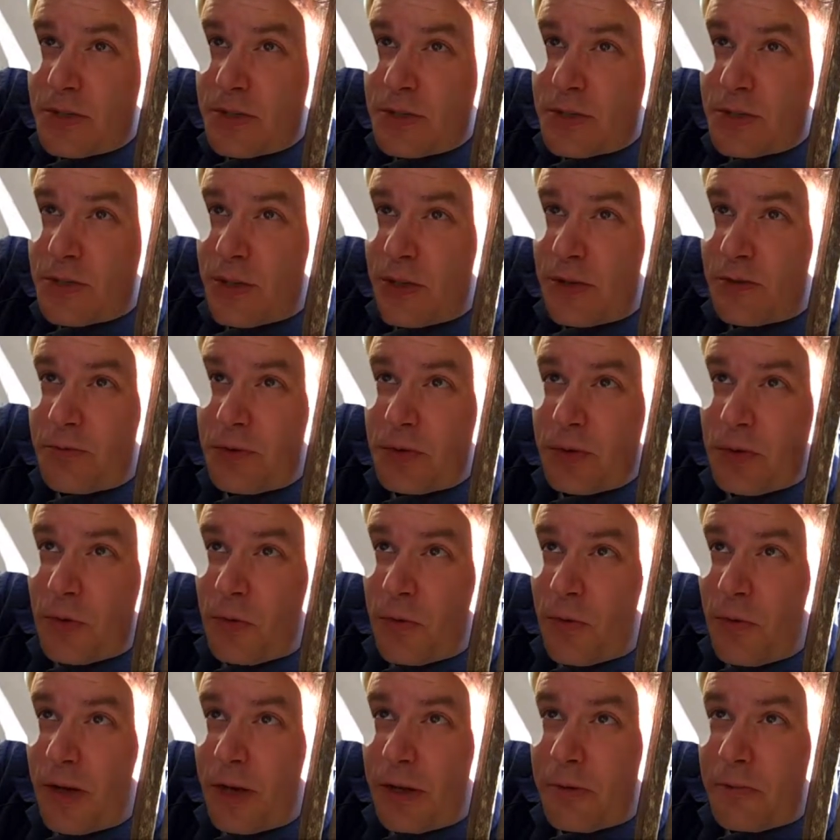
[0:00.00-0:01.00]
struggling to
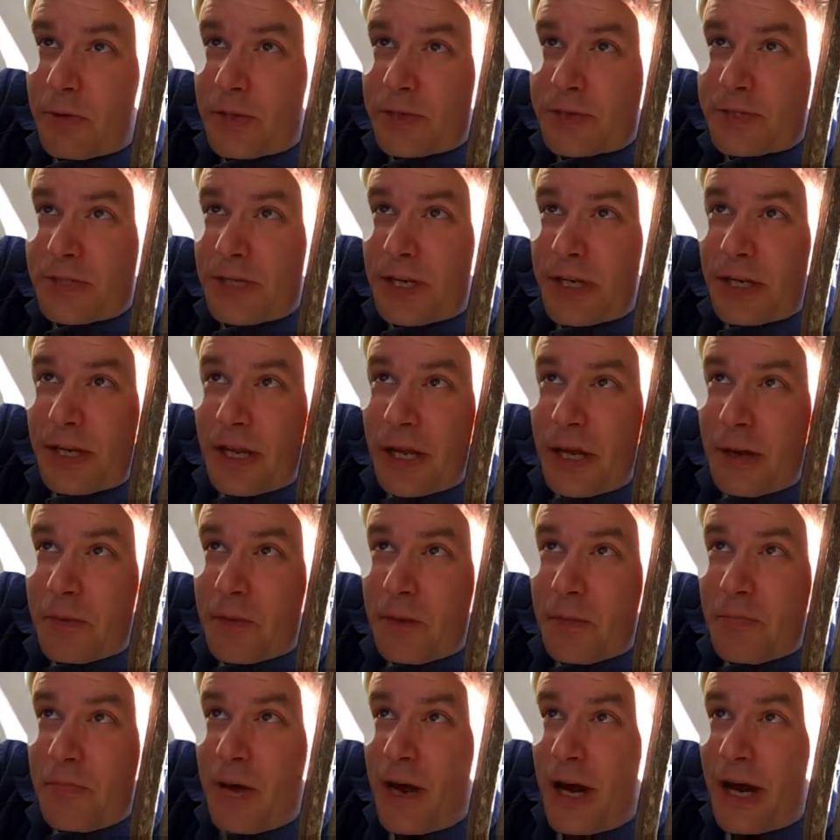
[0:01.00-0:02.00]
write while sitting down with
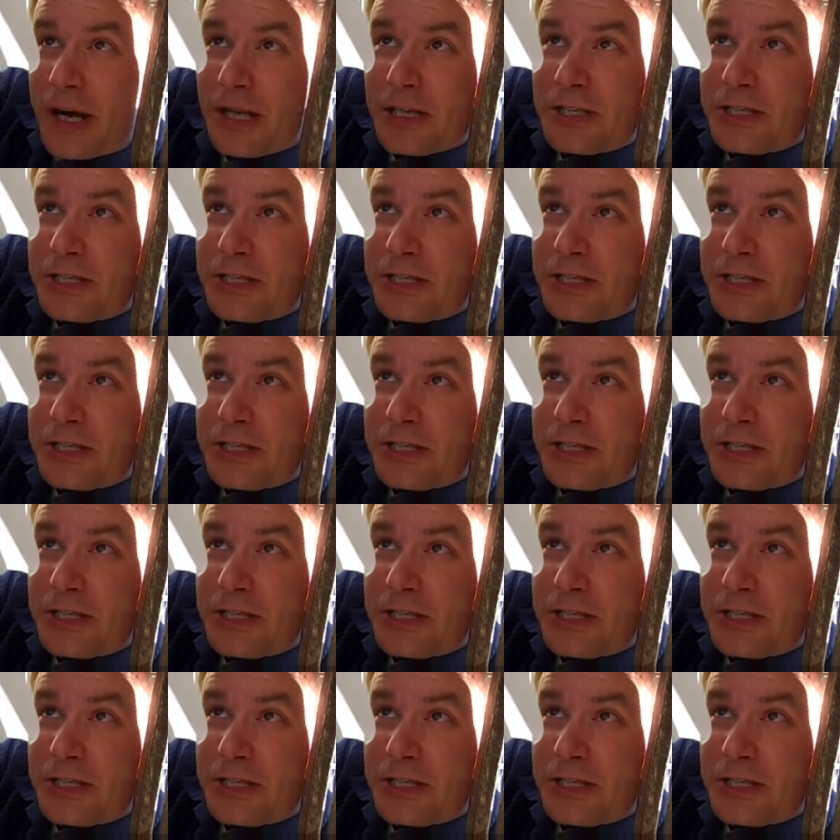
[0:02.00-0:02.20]
a pot of